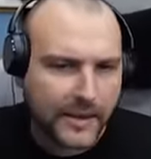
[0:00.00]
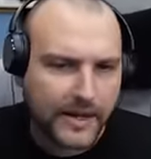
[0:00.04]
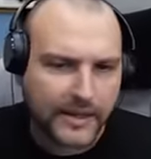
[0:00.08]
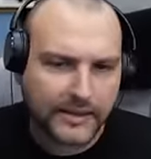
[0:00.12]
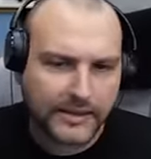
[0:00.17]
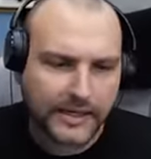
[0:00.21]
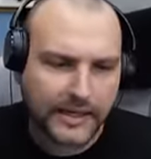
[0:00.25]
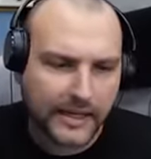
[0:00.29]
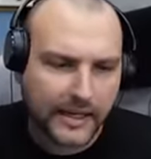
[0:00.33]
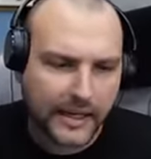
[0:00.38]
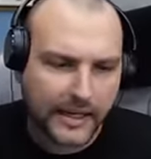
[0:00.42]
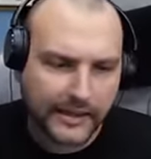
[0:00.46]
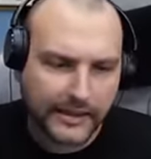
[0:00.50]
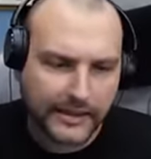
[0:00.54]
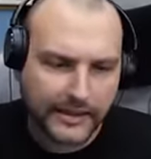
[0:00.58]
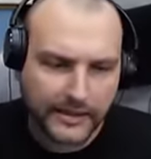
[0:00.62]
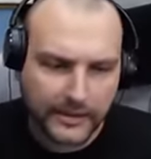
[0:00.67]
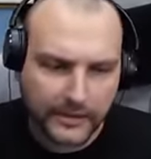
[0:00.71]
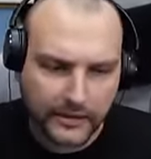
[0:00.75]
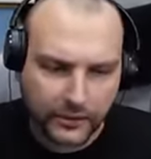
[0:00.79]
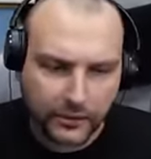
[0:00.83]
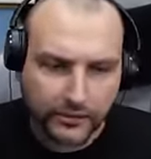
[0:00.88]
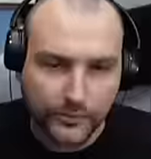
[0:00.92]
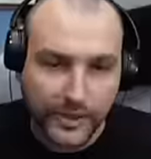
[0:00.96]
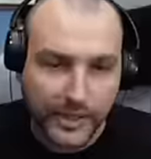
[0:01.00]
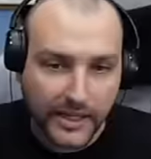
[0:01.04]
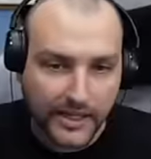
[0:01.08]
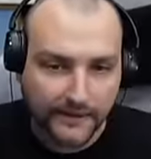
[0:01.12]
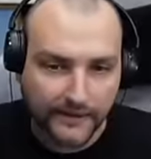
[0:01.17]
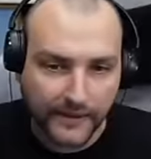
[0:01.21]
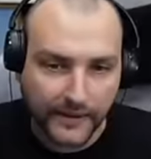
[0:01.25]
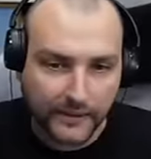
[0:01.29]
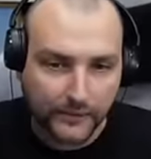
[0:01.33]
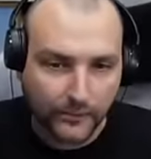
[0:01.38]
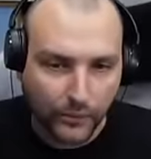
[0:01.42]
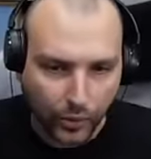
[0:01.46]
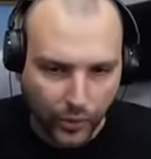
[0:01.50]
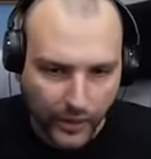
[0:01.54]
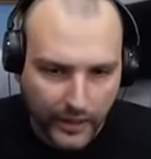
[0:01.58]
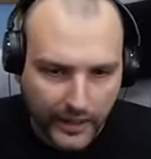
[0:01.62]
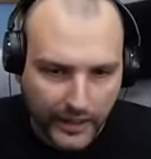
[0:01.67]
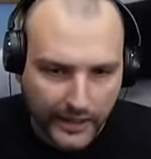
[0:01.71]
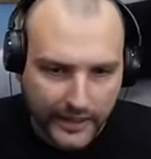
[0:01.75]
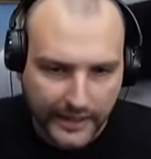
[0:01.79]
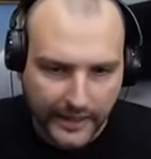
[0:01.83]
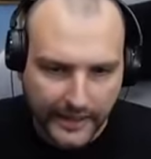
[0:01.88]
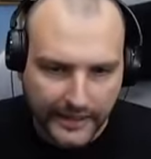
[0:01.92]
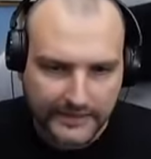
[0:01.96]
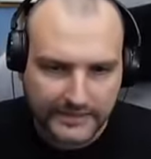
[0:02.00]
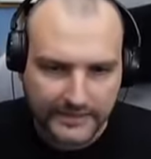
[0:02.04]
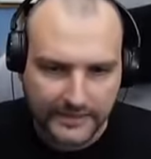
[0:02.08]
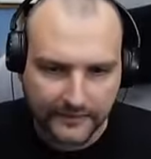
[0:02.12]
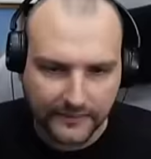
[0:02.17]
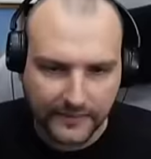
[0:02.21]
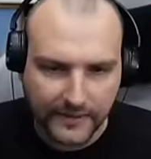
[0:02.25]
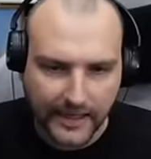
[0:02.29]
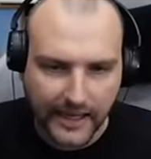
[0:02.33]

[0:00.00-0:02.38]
I think I needed to be even more aggressive,